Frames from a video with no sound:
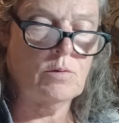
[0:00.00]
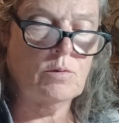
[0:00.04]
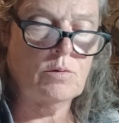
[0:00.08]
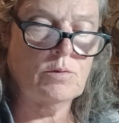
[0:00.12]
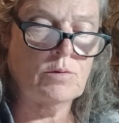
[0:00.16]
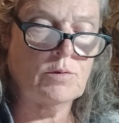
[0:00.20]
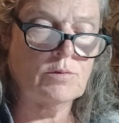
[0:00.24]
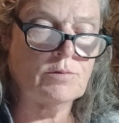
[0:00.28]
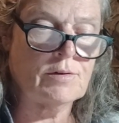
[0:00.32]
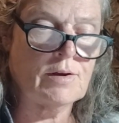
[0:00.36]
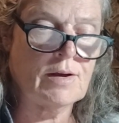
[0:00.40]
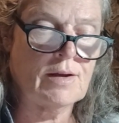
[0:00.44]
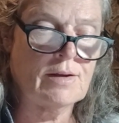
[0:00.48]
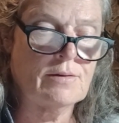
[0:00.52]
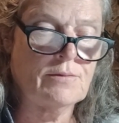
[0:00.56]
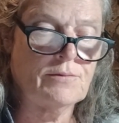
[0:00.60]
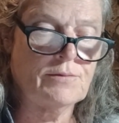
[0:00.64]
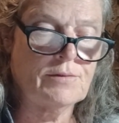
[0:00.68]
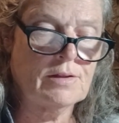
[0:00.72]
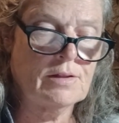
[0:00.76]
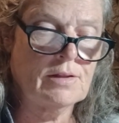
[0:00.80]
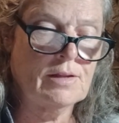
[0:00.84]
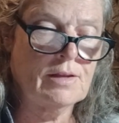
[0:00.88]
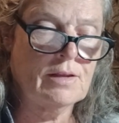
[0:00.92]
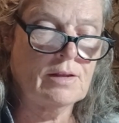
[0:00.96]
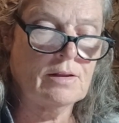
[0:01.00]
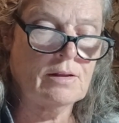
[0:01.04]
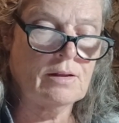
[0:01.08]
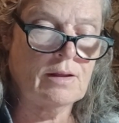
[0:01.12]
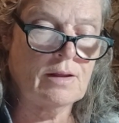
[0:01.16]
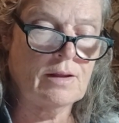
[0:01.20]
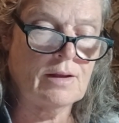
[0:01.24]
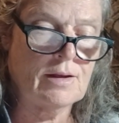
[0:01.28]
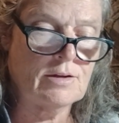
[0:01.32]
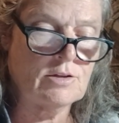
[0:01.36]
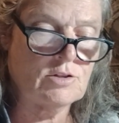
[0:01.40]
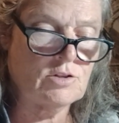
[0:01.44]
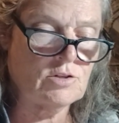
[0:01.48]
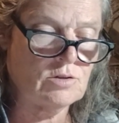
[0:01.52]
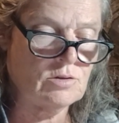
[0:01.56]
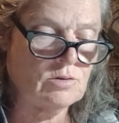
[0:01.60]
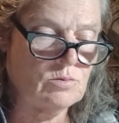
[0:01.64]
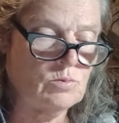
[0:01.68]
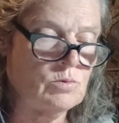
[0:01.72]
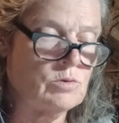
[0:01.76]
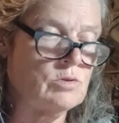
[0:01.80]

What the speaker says: all those kind of delineations.